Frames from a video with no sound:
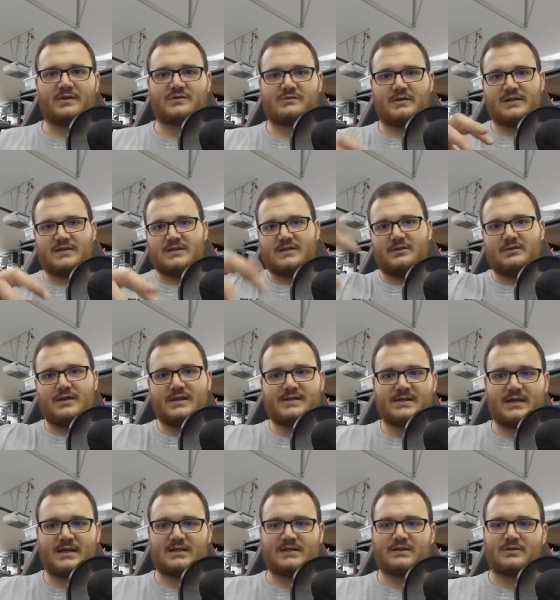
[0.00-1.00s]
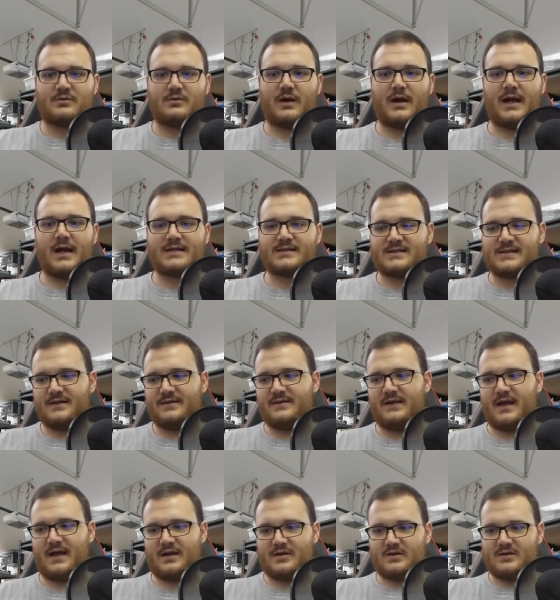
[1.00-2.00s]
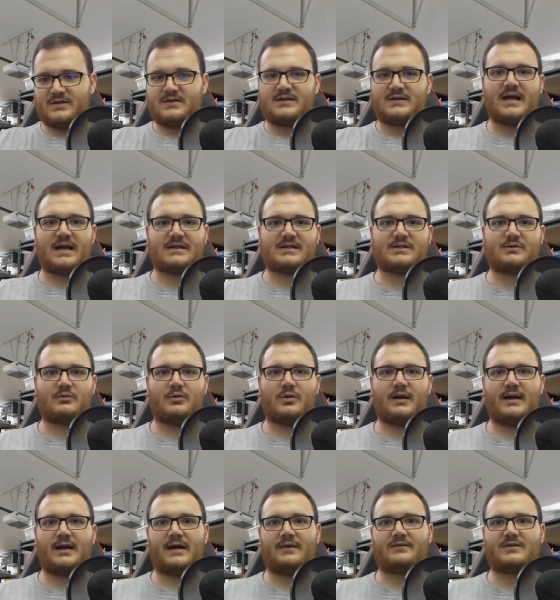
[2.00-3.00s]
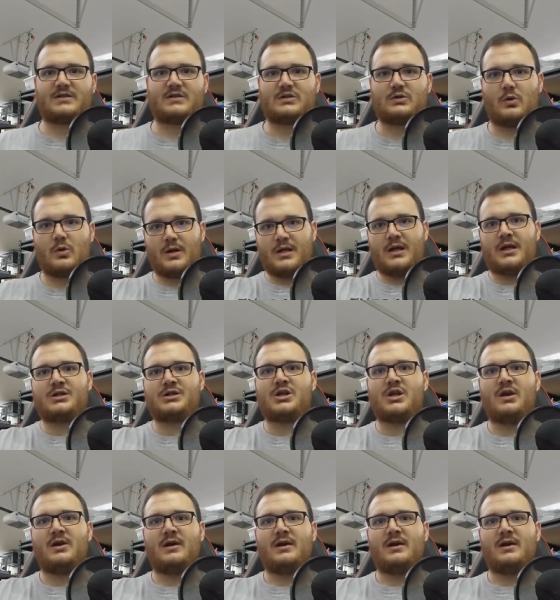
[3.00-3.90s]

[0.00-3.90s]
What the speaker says: so we can still easily get to the racks, and that desk will have storage